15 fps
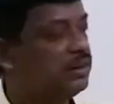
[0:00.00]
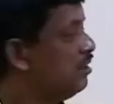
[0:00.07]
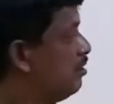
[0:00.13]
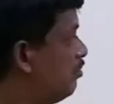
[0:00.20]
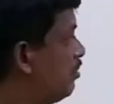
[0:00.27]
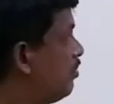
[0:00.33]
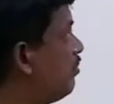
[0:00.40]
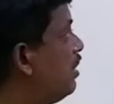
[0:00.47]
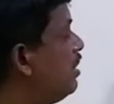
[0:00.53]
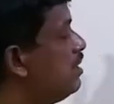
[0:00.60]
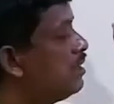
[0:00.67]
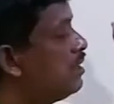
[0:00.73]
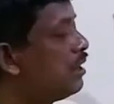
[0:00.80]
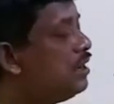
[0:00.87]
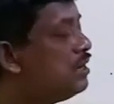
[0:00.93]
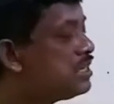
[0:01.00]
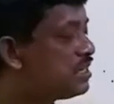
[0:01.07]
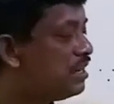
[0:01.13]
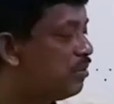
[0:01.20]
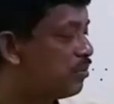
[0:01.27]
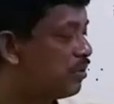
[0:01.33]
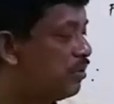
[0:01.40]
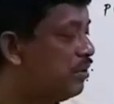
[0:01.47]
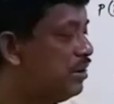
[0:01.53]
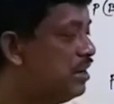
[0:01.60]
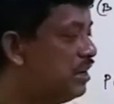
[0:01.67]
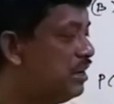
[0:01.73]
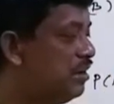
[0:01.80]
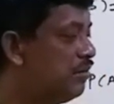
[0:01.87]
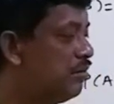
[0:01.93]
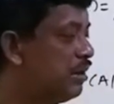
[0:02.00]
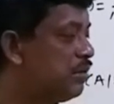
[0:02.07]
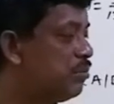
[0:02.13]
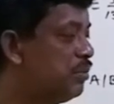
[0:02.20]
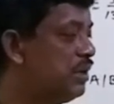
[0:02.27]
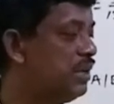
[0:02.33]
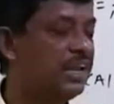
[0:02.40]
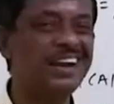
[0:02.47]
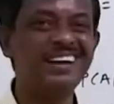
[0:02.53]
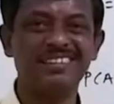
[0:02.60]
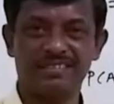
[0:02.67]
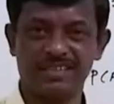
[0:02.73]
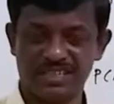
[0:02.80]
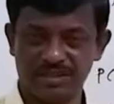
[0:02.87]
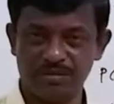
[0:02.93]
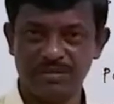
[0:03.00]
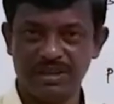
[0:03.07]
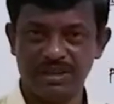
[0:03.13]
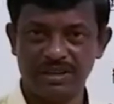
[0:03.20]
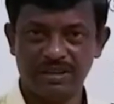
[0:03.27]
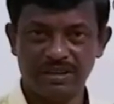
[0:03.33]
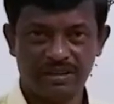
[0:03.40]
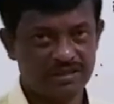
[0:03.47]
for finding conditional probability what? PA intersection B.